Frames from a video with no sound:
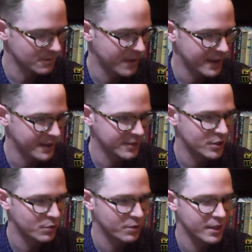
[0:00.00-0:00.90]
back
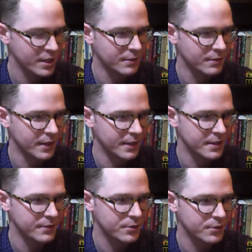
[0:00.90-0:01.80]
in 2011, at the
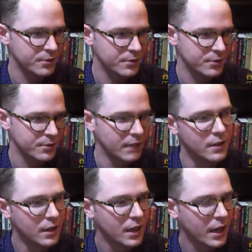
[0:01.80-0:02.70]
end of 2011,
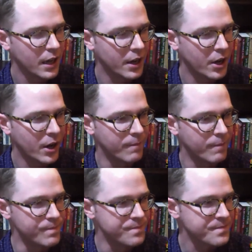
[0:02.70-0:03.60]
um,
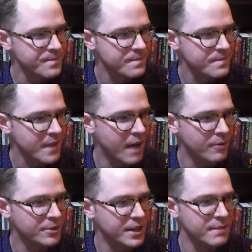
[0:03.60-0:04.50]
I was
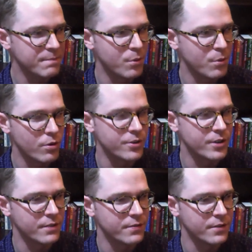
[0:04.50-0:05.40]
kind of bored and
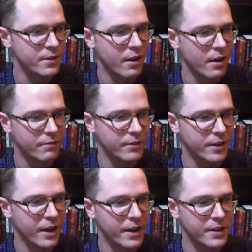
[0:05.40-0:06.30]
trying to figure out, you know,
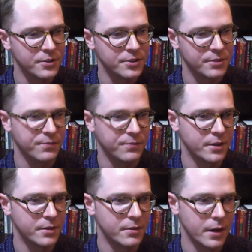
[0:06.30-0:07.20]
how to do some
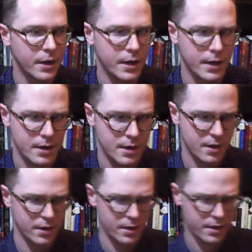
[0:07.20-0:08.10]
fun. Uh,
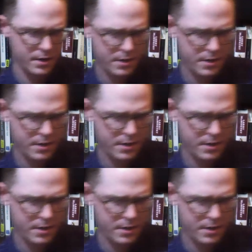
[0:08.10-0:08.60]
uh, uh,